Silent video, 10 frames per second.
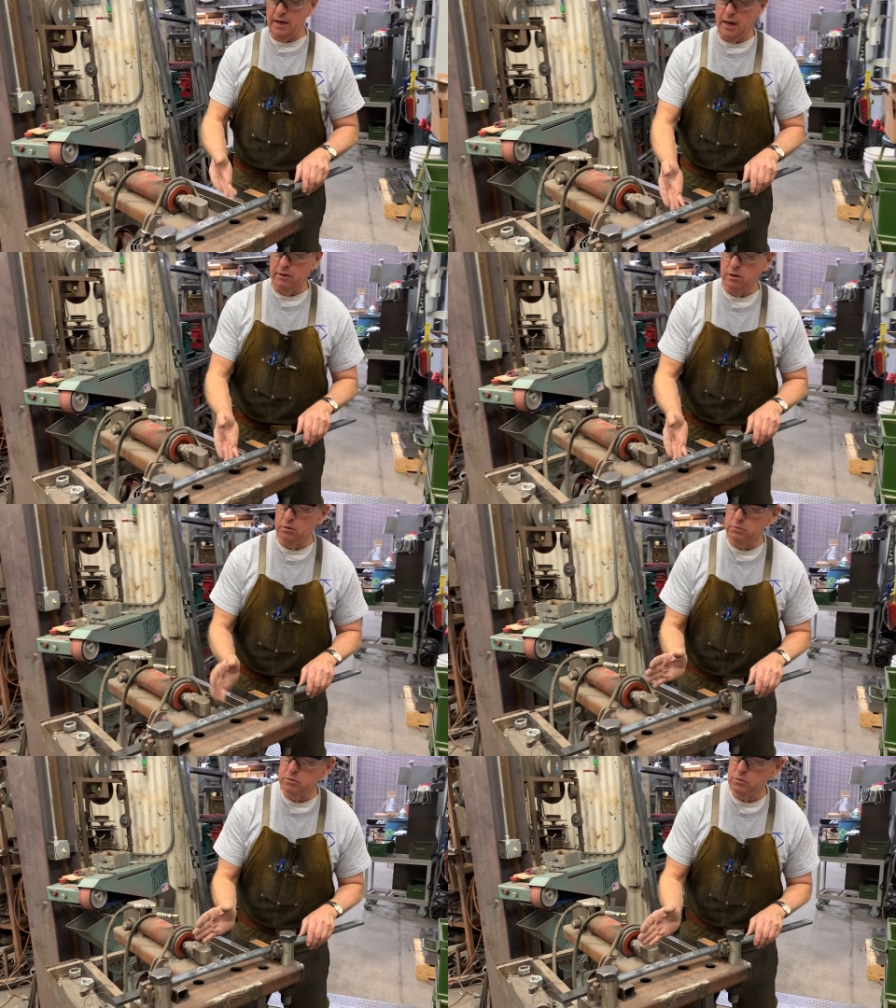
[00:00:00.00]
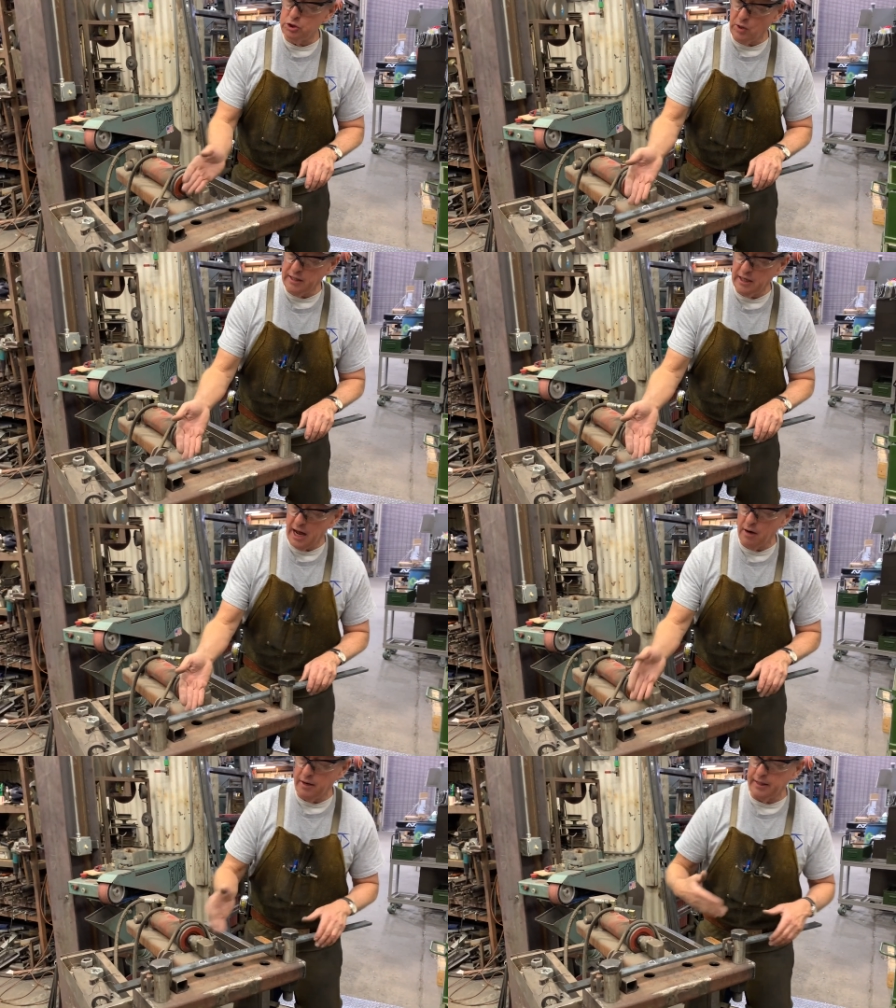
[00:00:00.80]
and straighten it
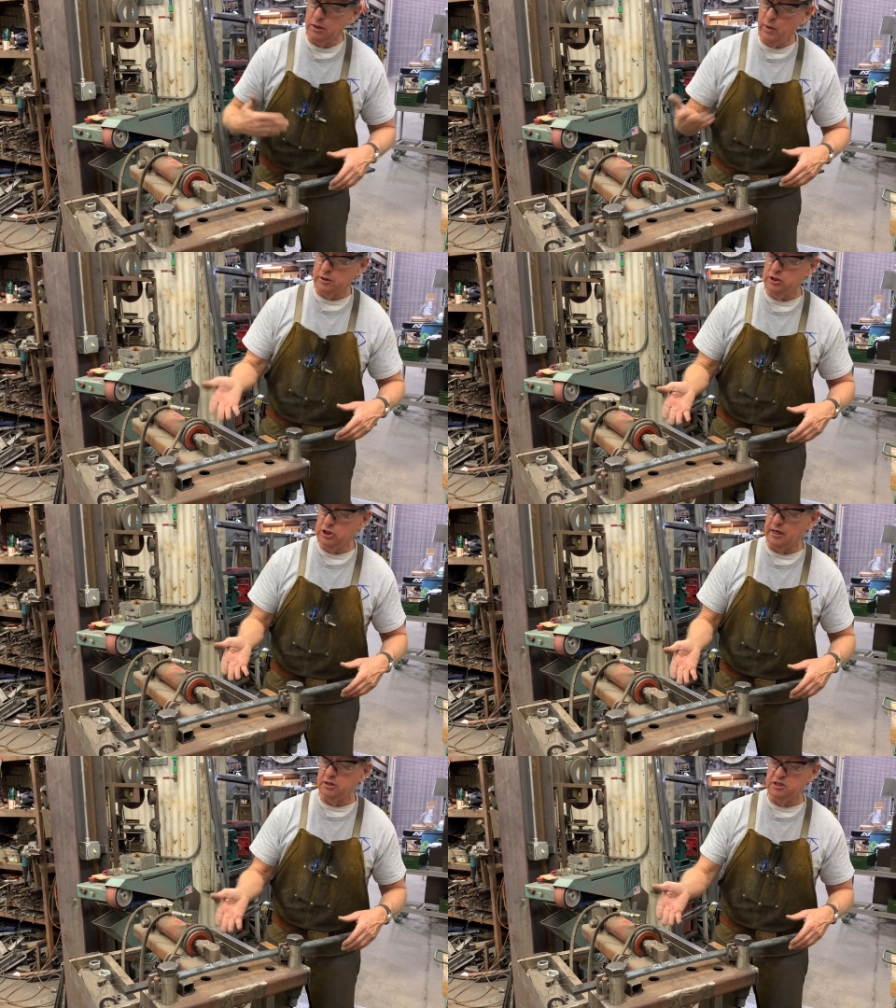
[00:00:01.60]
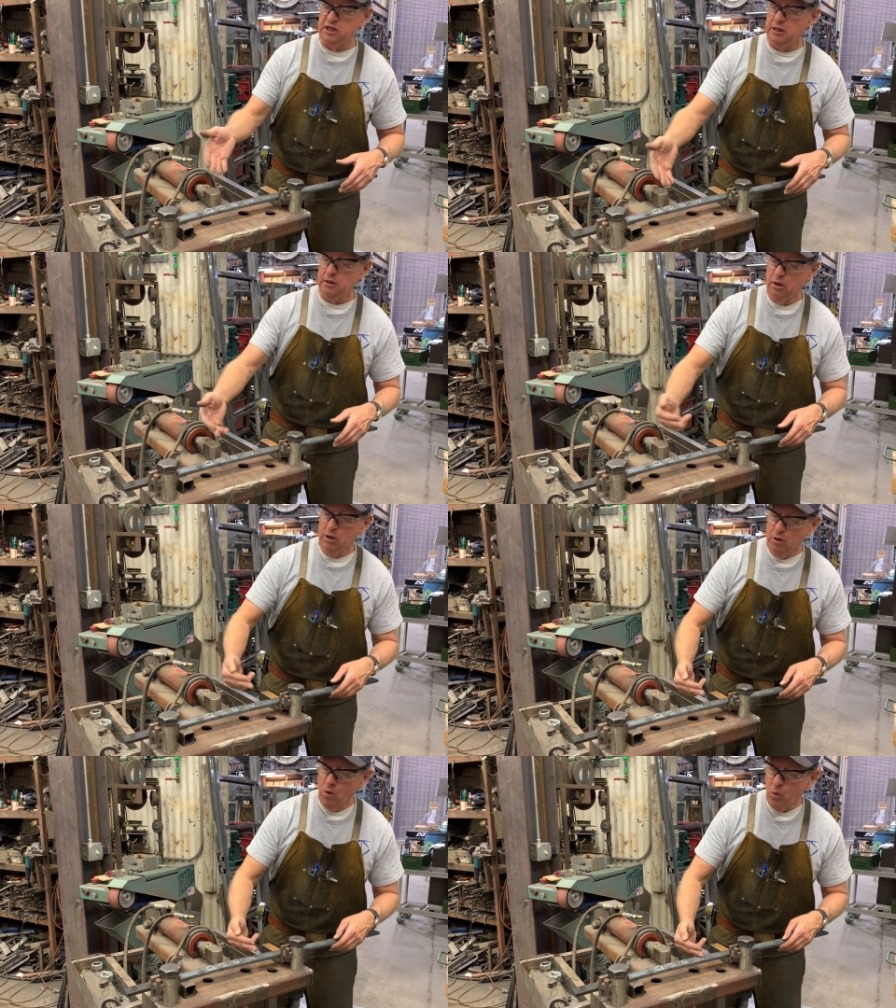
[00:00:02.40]
out, and I can quickly check to see
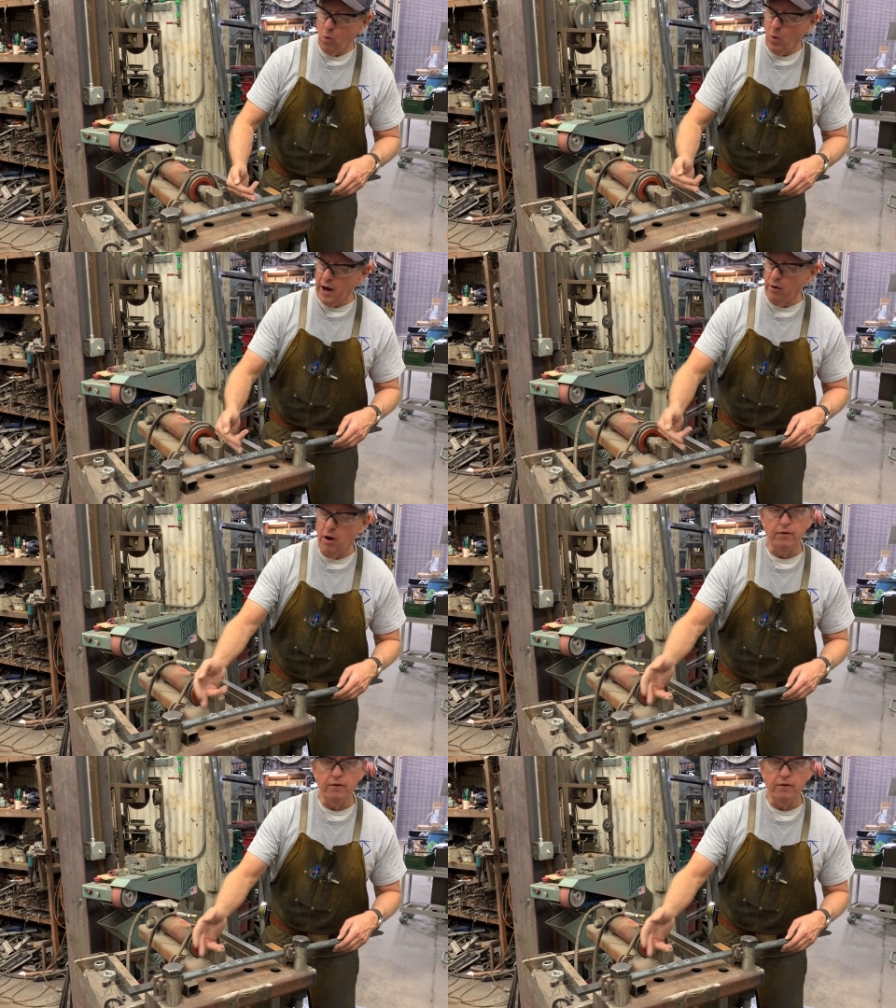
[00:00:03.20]
where on